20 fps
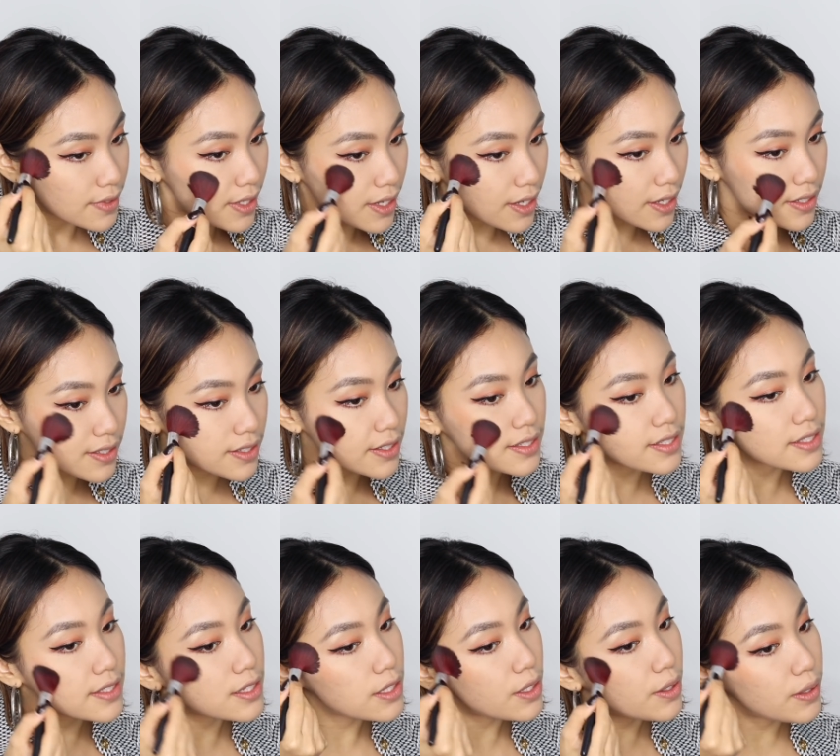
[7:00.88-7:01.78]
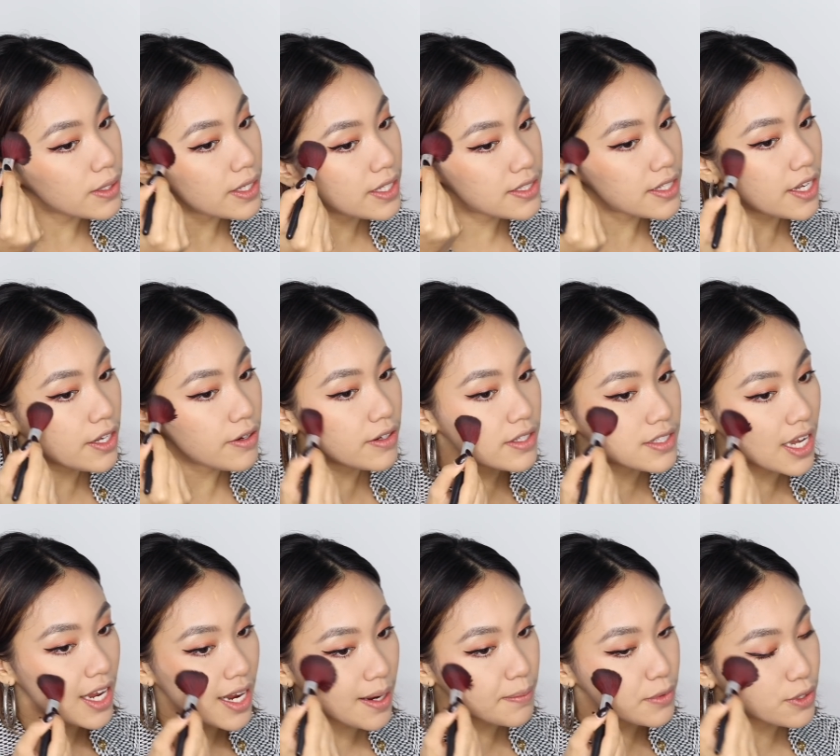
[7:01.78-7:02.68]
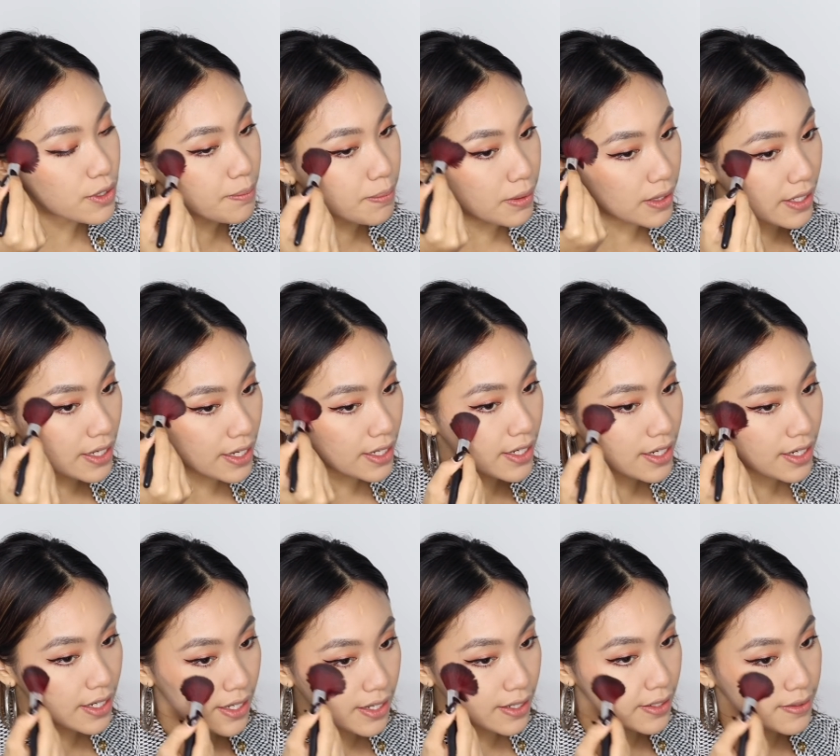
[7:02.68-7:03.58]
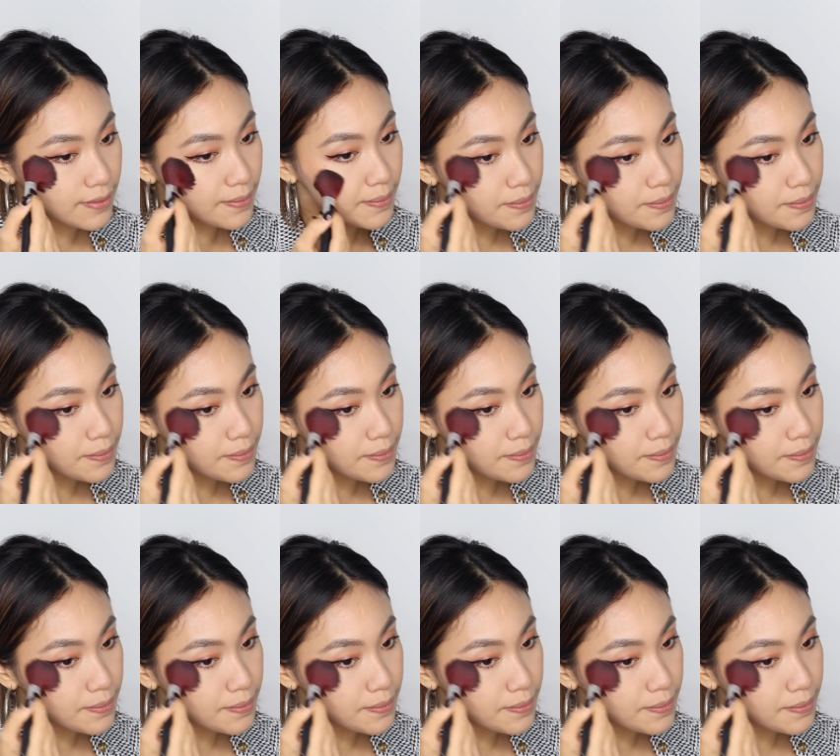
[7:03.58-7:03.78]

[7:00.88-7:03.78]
And just slowly take your time to blend it in.